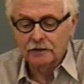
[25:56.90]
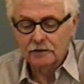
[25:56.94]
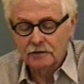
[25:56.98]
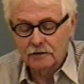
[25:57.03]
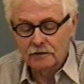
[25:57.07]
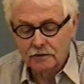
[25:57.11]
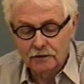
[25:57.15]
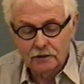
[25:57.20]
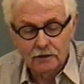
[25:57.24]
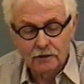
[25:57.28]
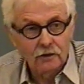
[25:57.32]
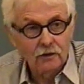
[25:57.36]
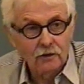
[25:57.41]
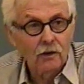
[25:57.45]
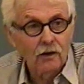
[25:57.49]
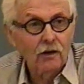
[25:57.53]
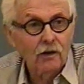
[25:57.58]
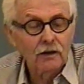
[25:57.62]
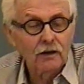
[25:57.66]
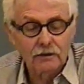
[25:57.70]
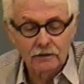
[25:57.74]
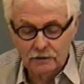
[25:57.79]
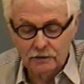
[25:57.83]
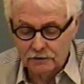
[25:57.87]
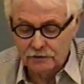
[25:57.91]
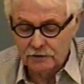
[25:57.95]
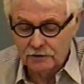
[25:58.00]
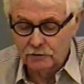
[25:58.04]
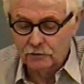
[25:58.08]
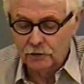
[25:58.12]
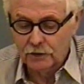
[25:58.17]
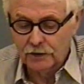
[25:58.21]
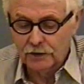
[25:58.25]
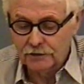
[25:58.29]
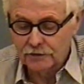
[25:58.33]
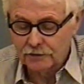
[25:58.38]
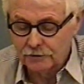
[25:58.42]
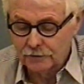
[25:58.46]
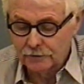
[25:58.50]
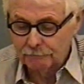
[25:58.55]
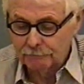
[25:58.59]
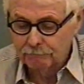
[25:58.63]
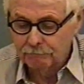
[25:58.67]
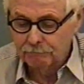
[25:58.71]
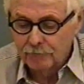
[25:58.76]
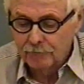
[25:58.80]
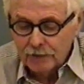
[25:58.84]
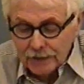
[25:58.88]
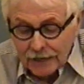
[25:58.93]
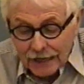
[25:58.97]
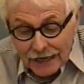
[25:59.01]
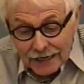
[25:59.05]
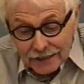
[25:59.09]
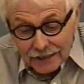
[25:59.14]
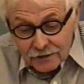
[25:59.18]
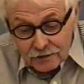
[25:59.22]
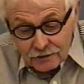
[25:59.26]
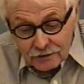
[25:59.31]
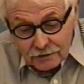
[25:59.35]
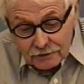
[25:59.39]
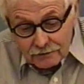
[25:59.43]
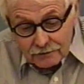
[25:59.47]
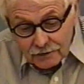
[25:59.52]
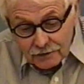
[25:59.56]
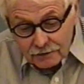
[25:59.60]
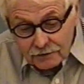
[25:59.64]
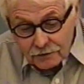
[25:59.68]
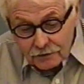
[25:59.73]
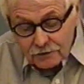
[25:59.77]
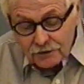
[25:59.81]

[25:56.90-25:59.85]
and it's a little hard in some ways to actually